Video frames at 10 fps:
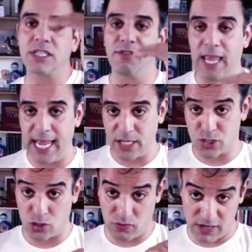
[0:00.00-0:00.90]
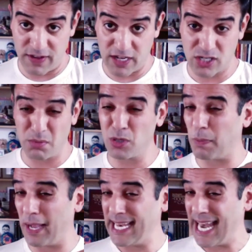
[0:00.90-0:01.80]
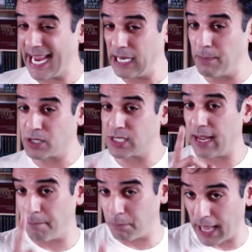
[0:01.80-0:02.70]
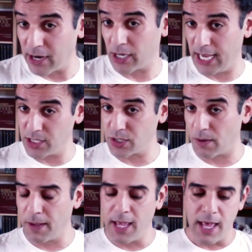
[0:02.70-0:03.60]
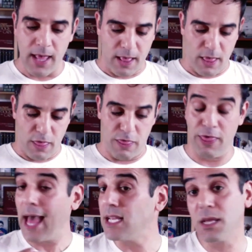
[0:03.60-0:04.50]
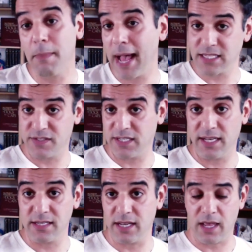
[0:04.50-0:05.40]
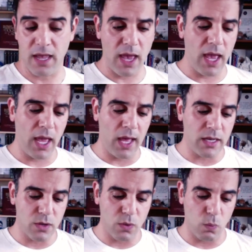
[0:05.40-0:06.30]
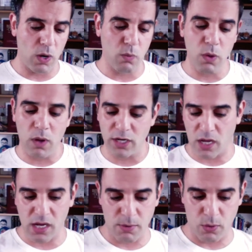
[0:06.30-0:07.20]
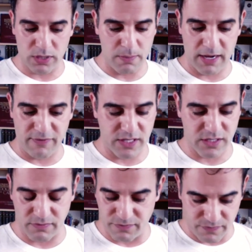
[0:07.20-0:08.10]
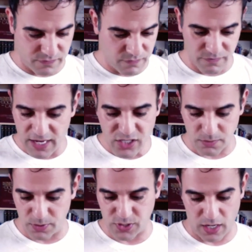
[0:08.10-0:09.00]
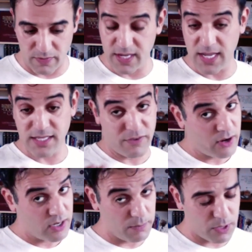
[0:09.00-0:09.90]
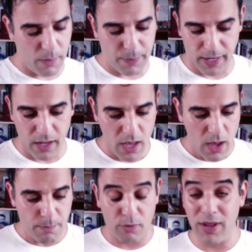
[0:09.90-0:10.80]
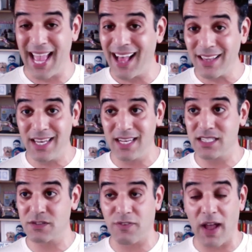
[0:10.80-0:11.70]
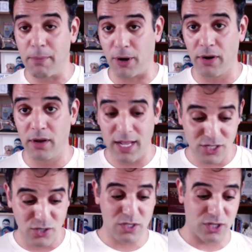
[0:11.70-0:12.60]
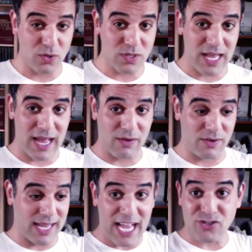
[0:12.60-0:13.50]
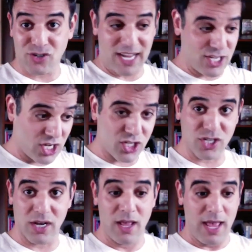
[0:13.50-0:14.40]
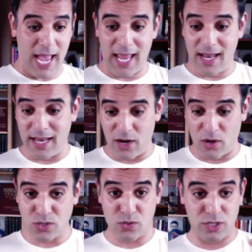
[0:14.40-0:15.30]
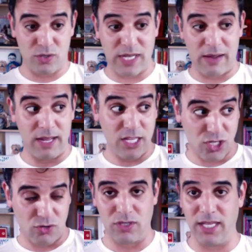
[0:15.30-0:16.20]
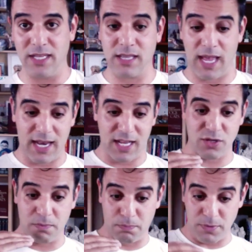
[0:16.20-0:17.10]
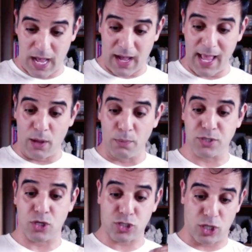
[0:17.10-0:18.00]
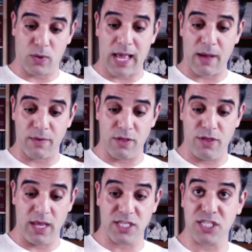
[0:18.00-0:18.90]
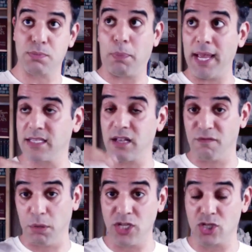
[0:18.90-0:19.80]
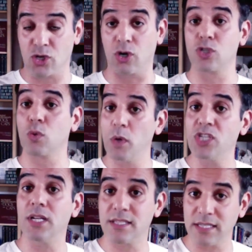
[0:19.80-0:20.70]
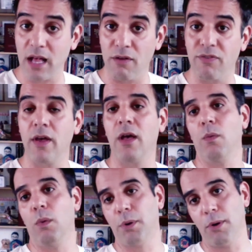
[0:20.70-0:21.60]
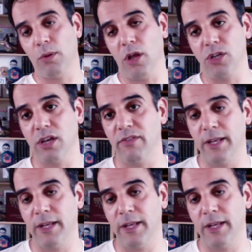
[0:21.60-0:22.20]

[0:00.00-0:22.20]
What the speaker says: of cancer, green vegetables, by 90% bladder cancer. That is a massive statistic. And when we want to talk about what the benefits of vegetables are, it's a very deep topic. Yeah. But reality, it is fiber. And so it slows down gastric digestion, and it also slows down insulin release, and it helps slow down the spikes of blood sugars, which in itself will promote longevity.